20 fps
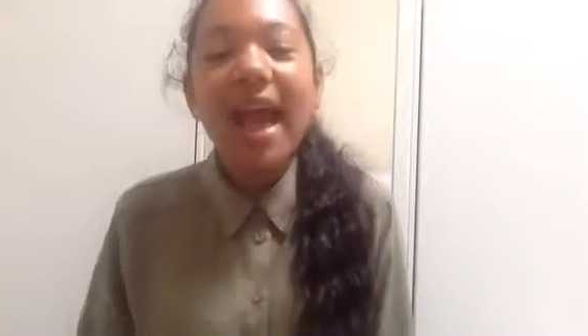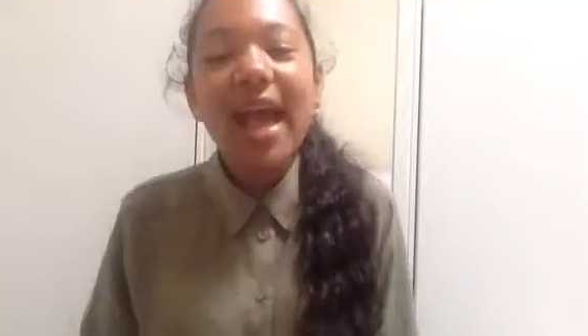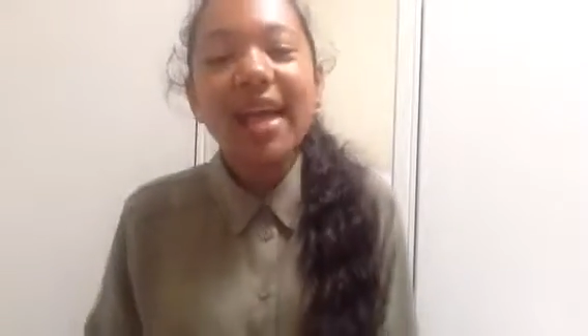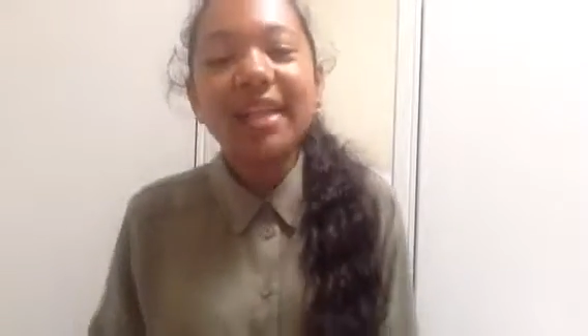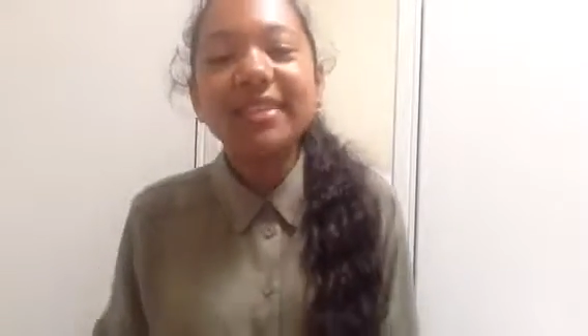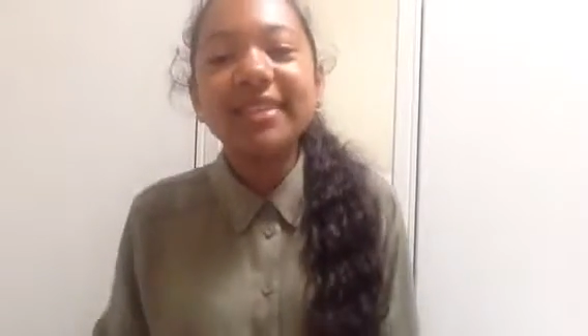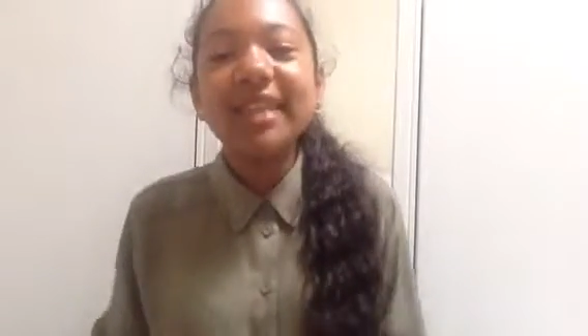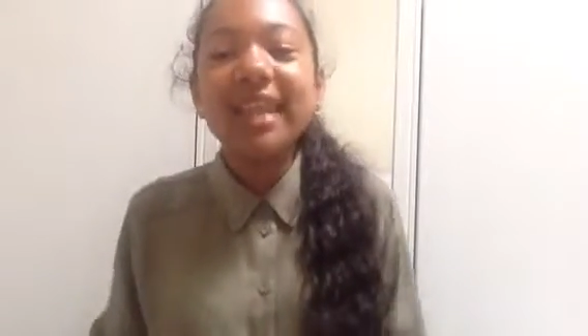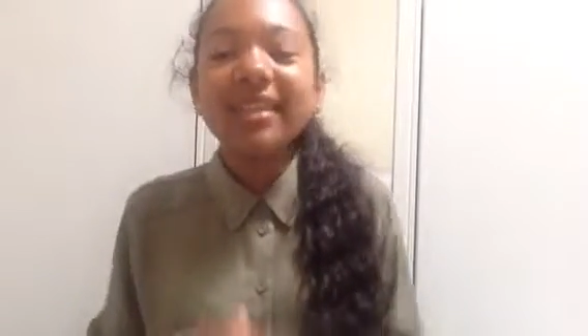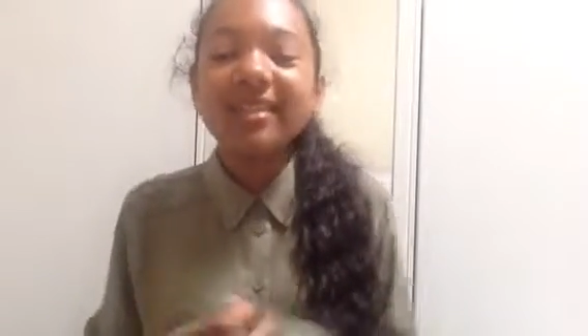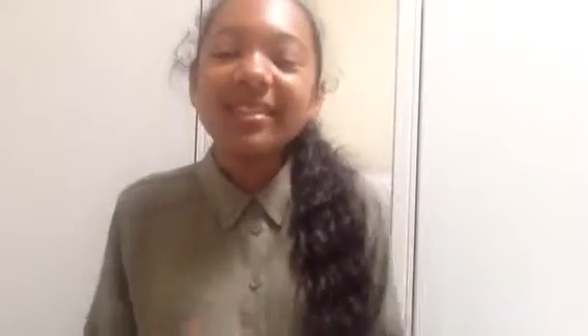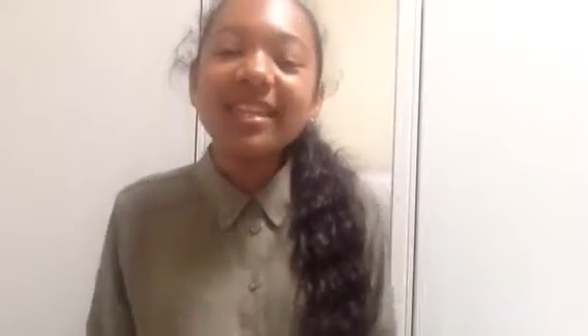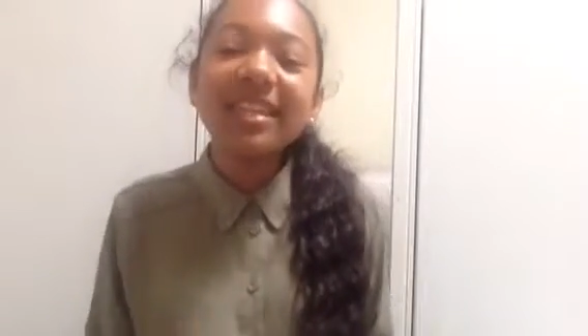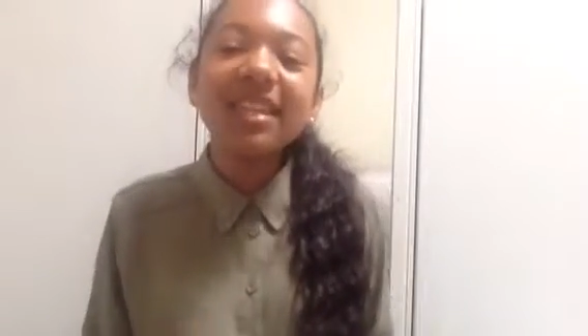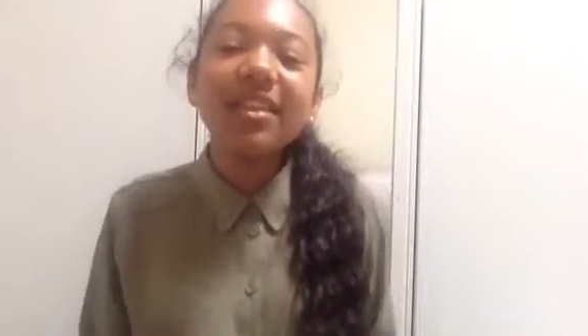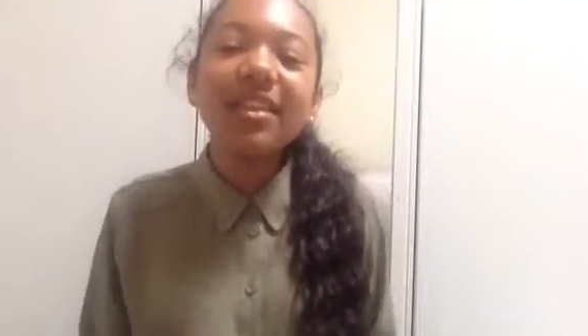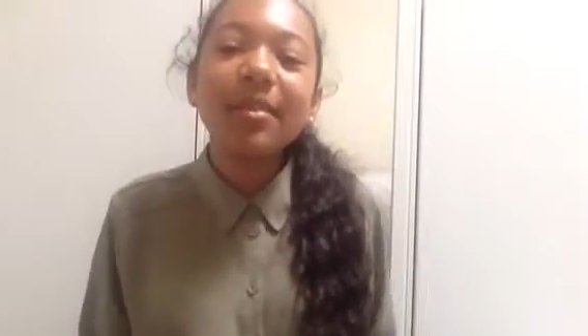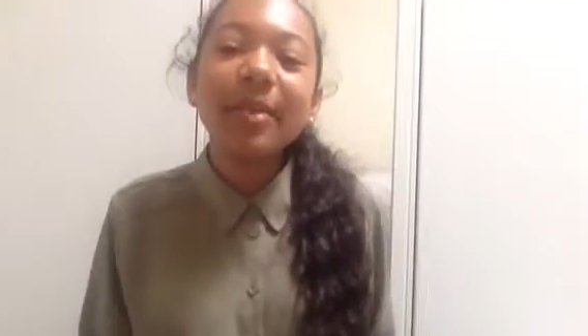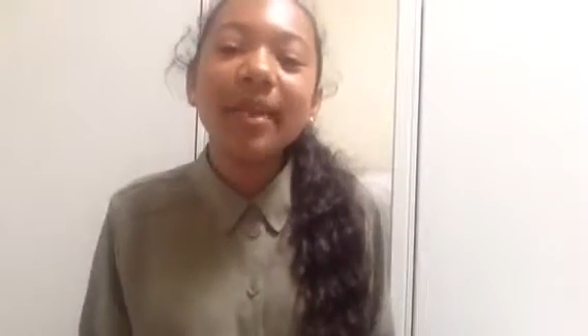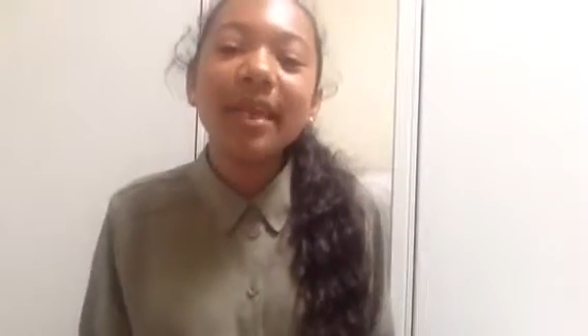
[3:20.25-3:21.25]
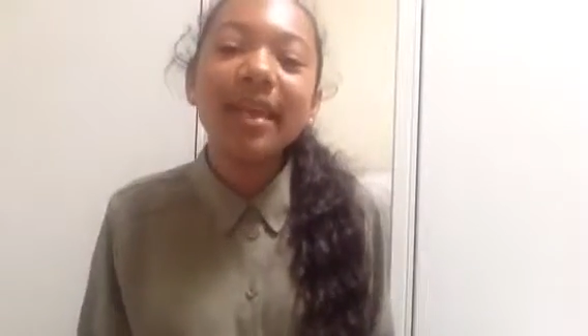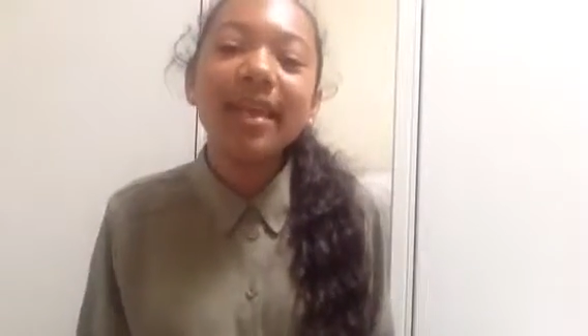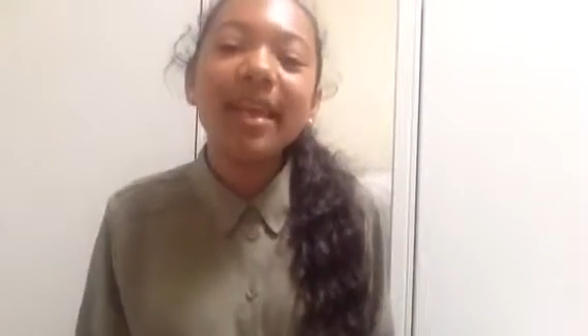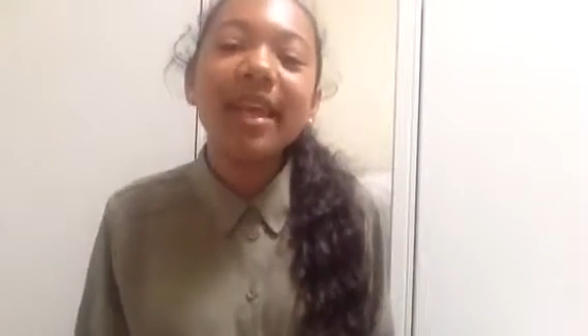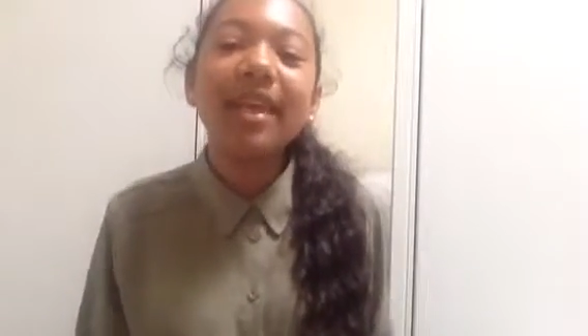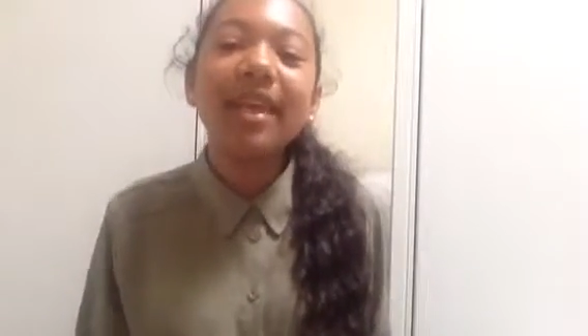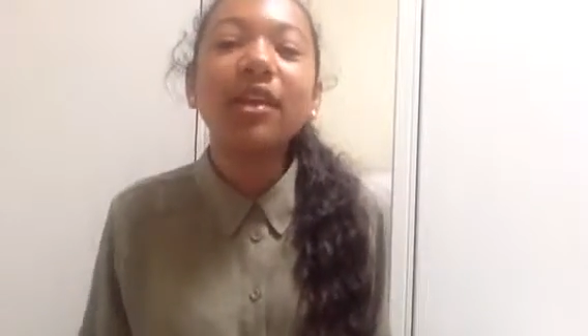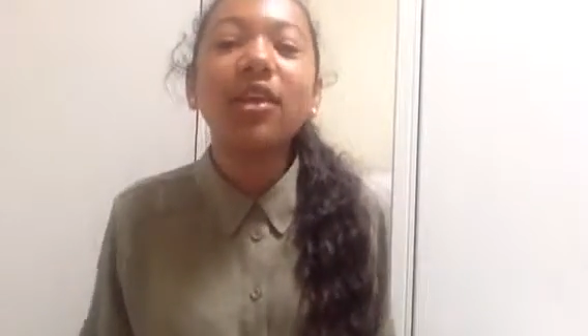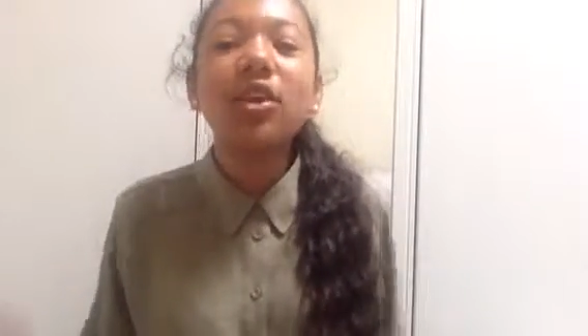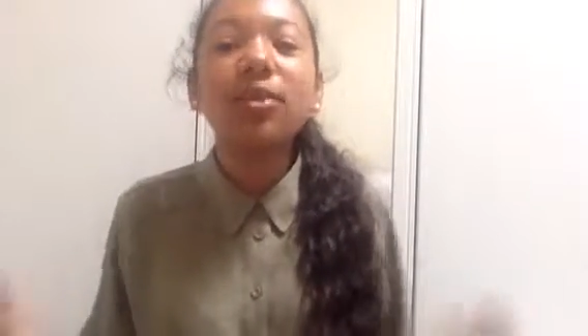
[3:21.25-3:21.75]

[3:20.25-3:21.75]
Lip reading: And as I said at the beginning,